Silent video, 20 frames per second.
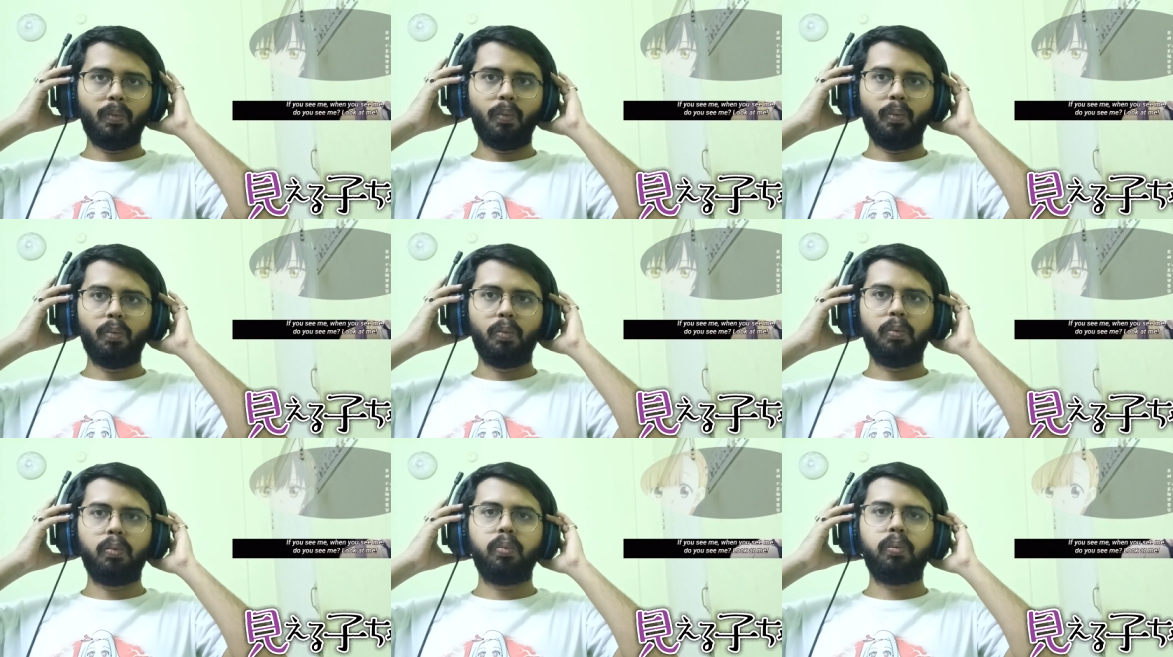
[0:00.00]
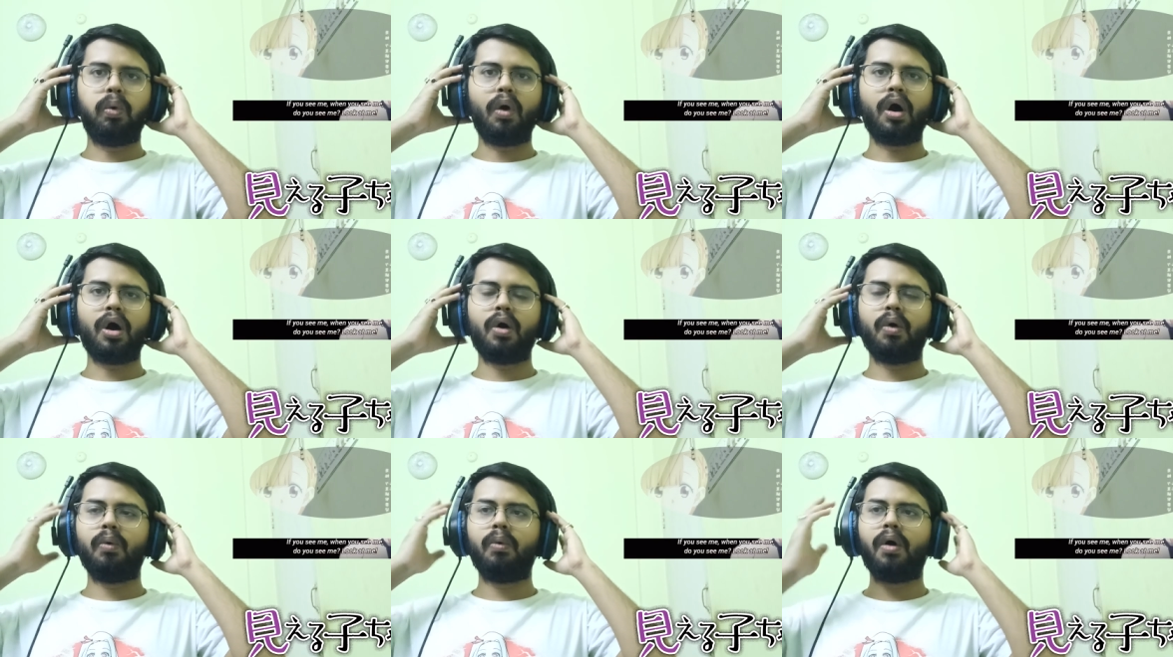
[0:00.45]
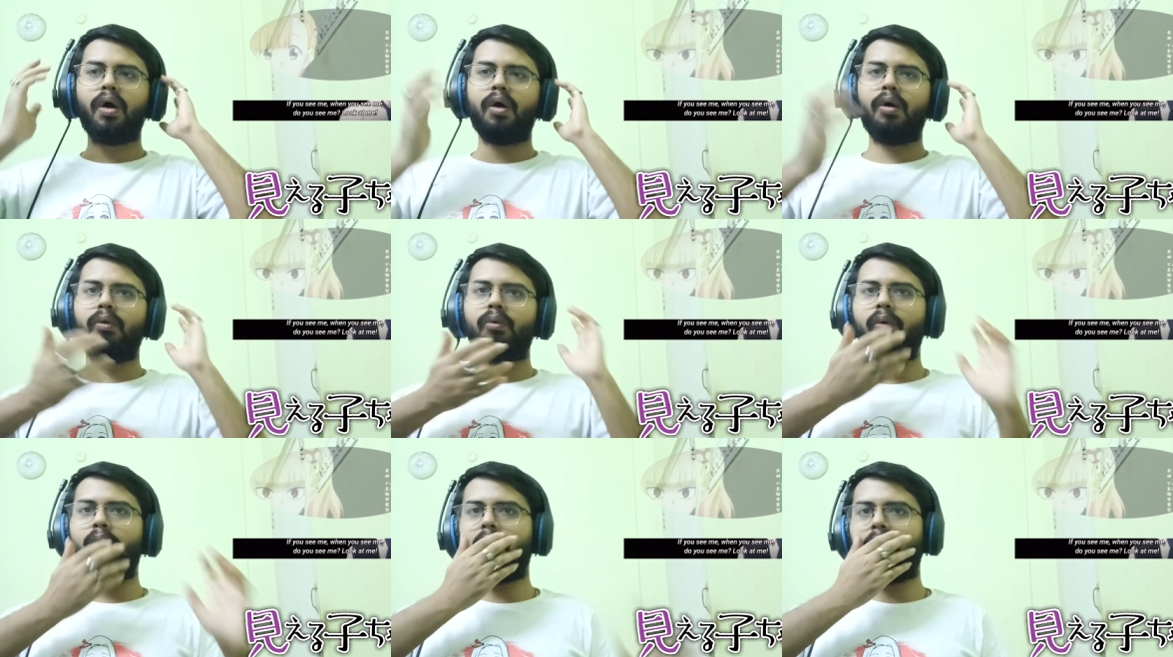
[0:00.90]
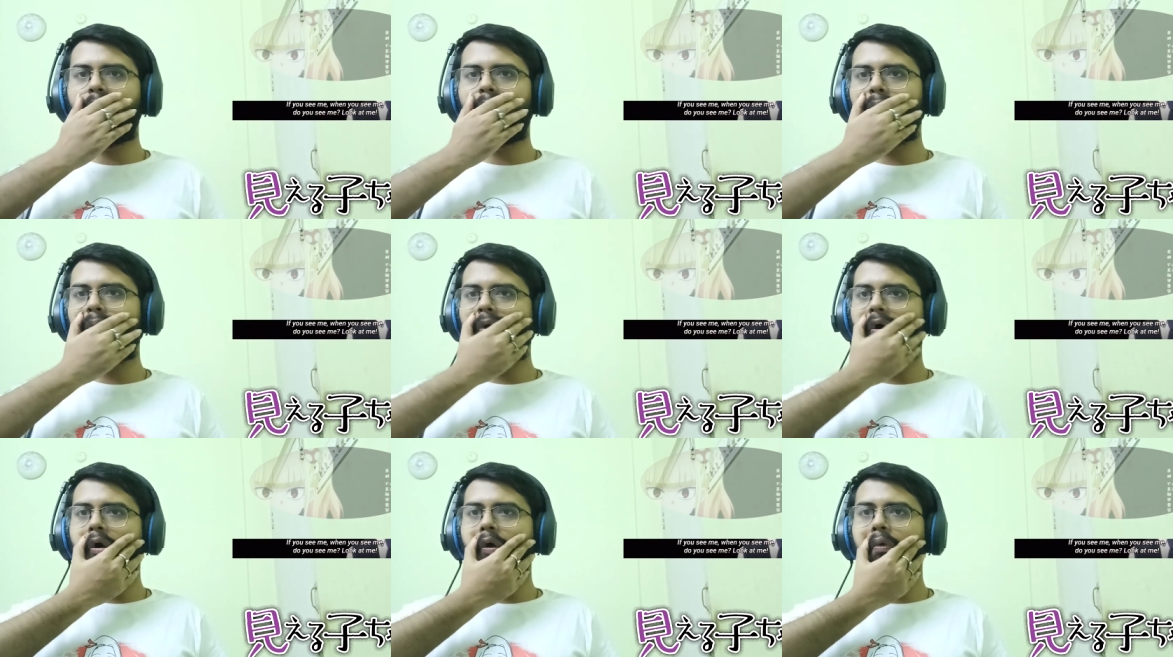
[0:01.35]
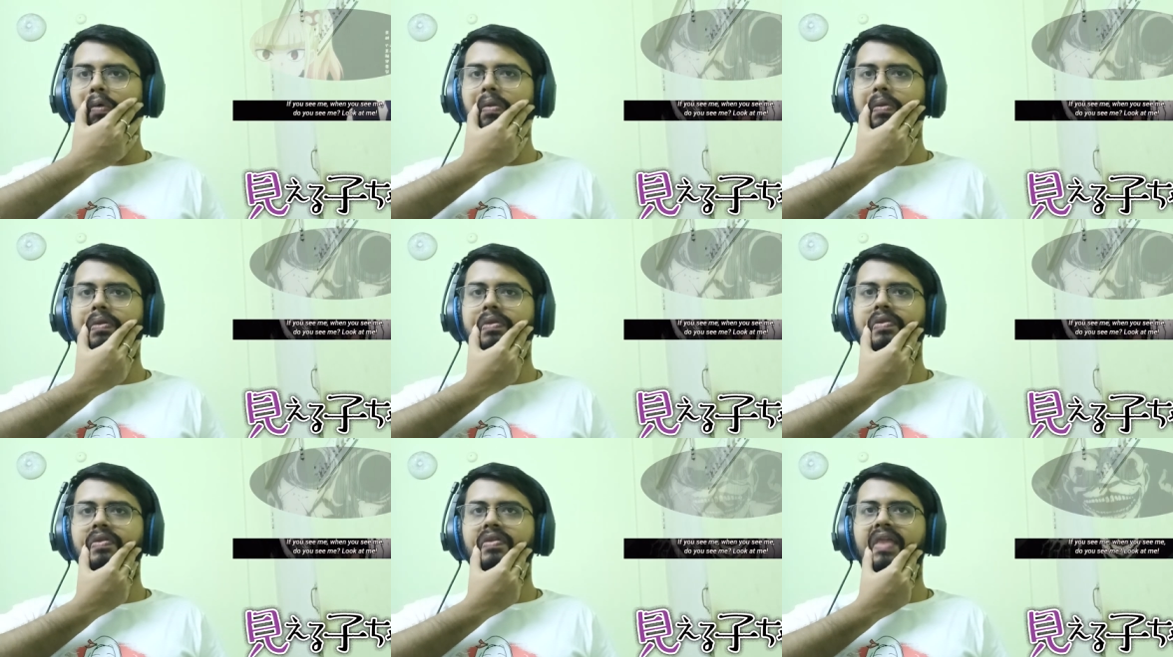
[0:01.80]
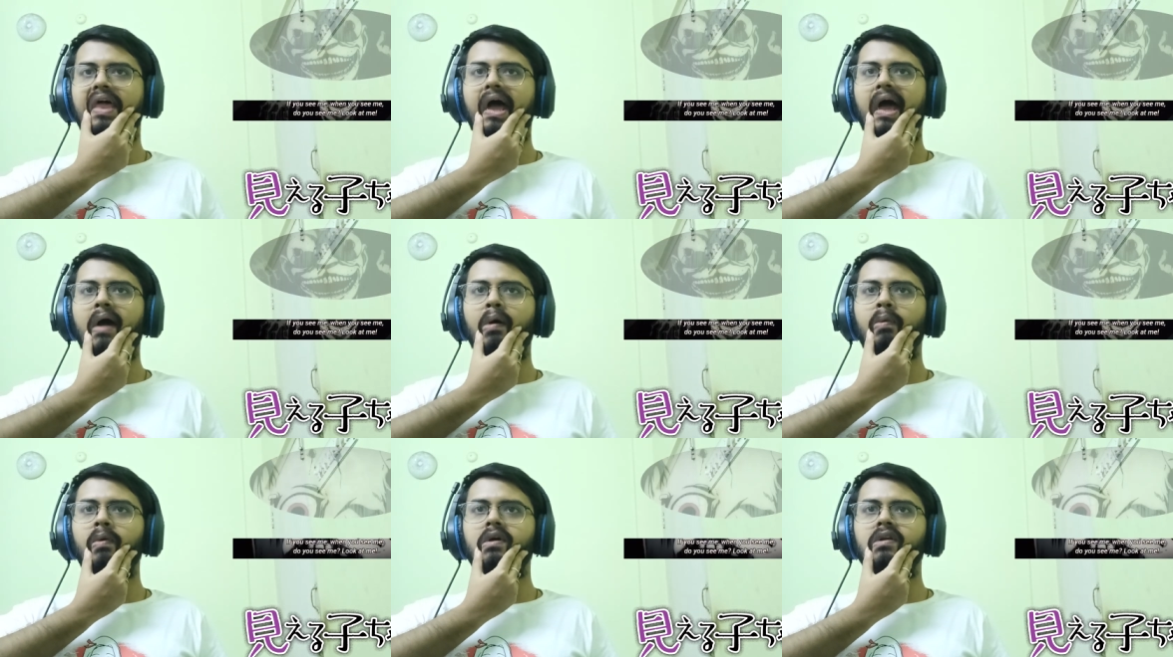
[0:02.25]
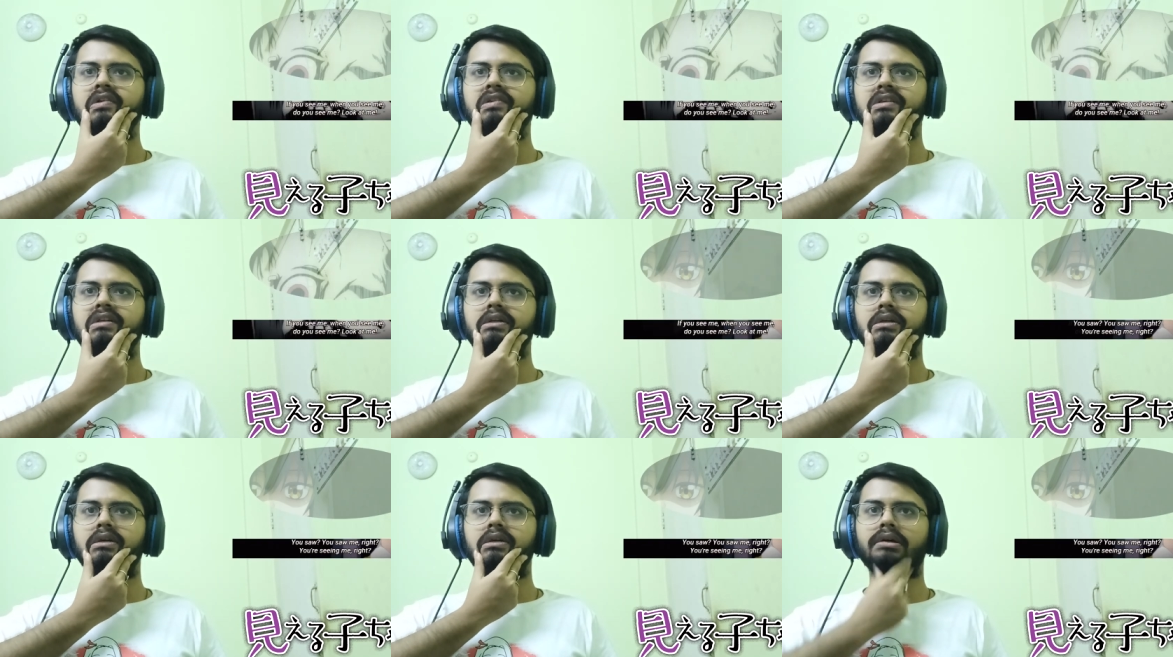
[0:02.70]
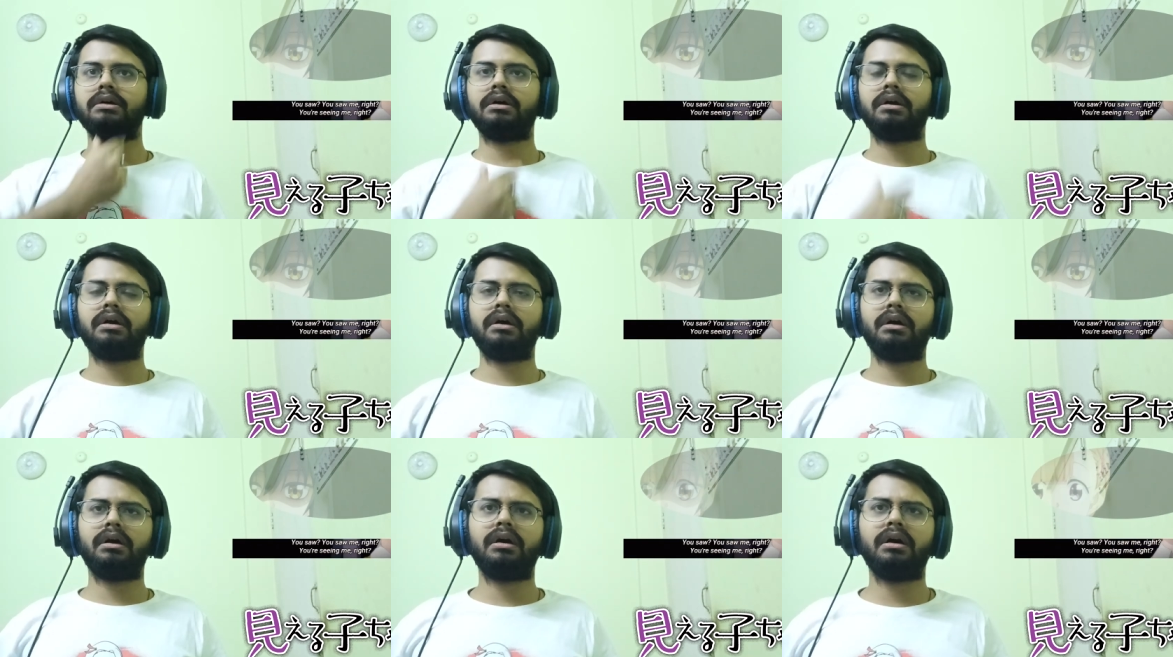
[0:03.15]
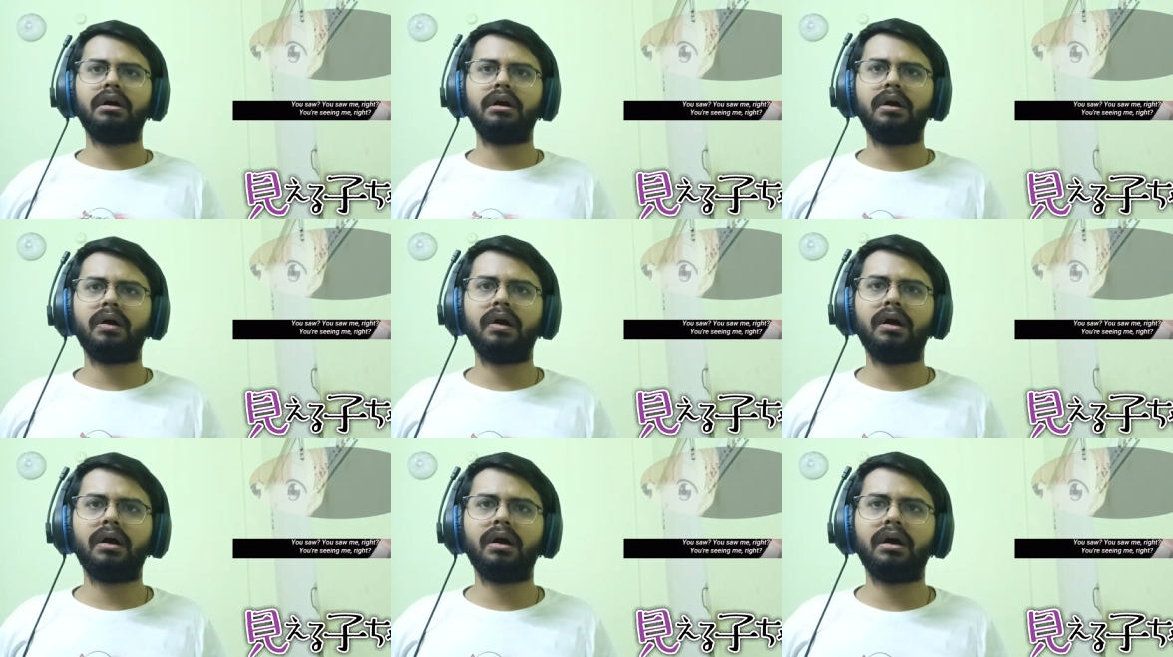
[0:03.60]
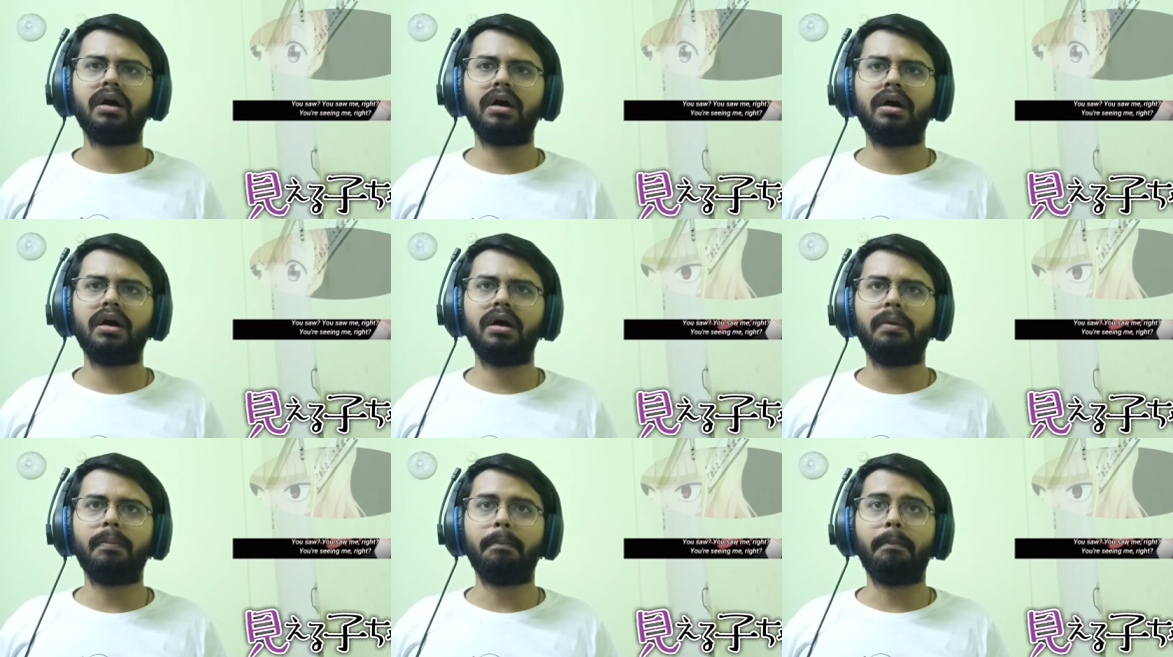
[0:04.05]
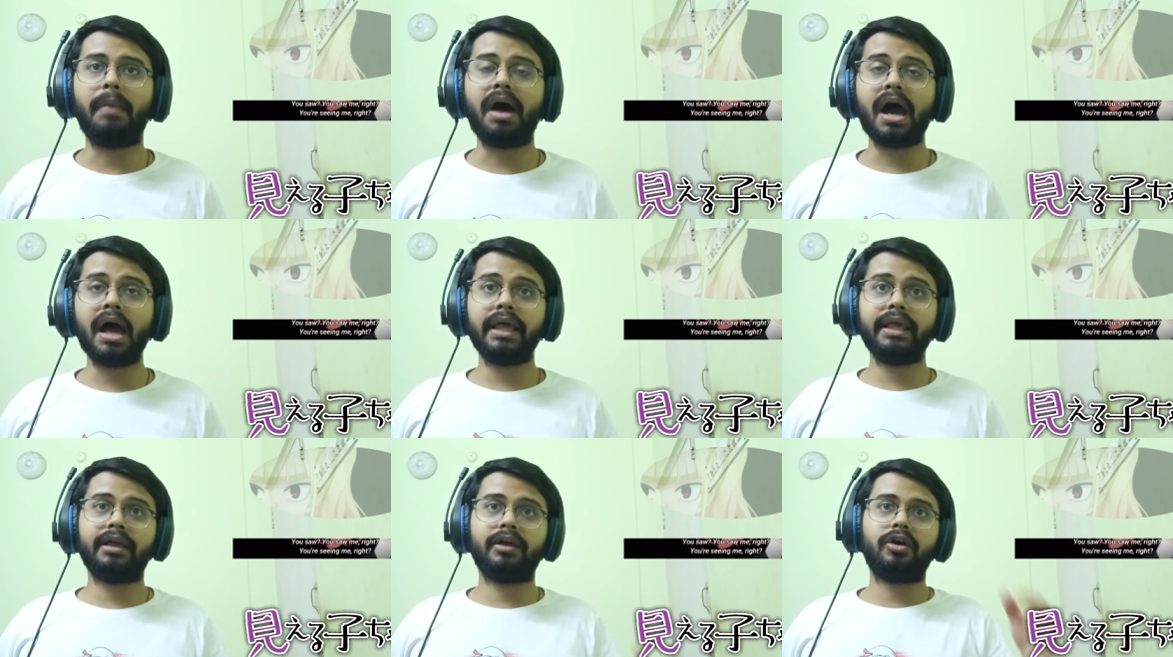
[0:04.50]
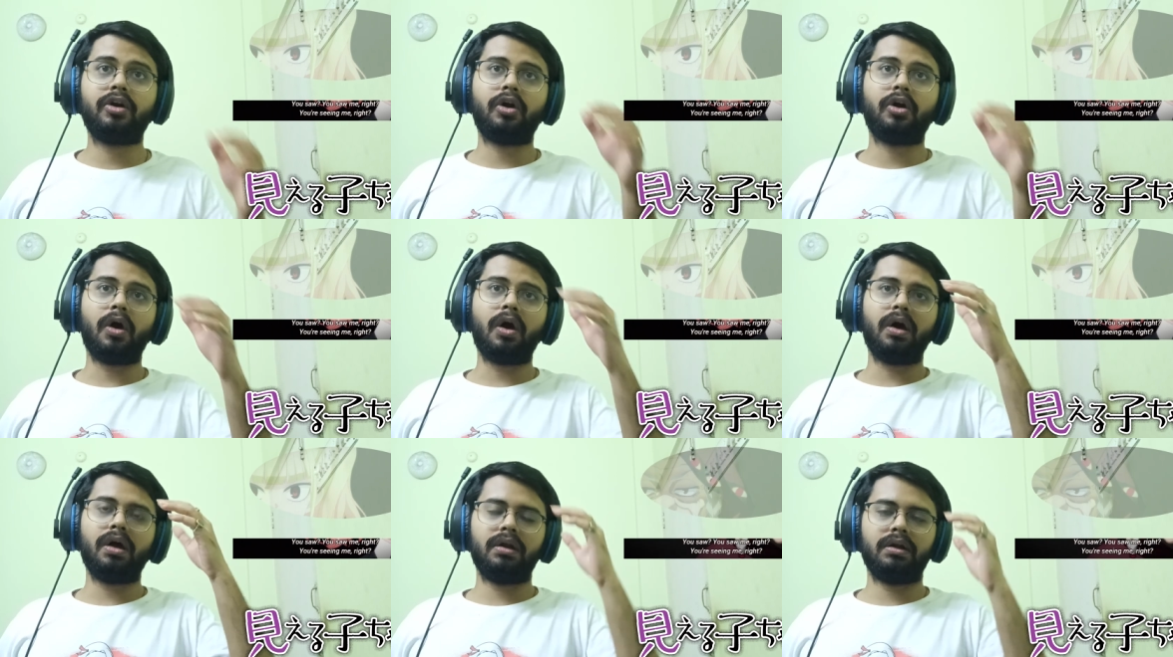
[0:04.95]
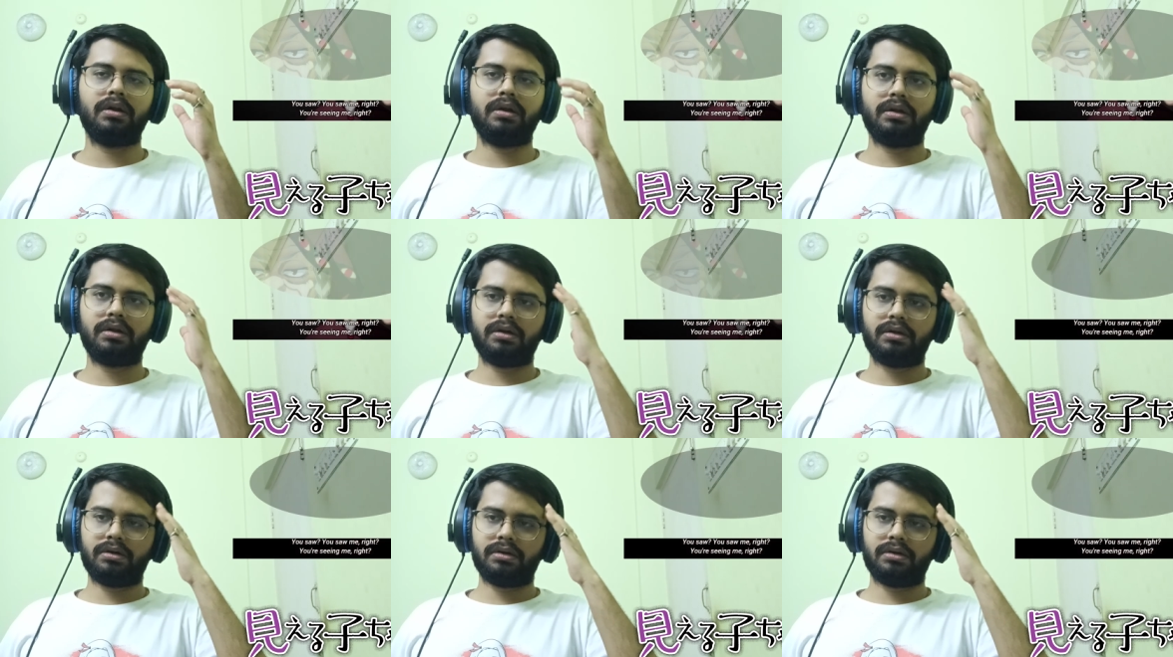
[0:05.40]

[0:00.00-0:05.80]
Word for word: Whoa, whoa, whoa, whoa. That was a... My God.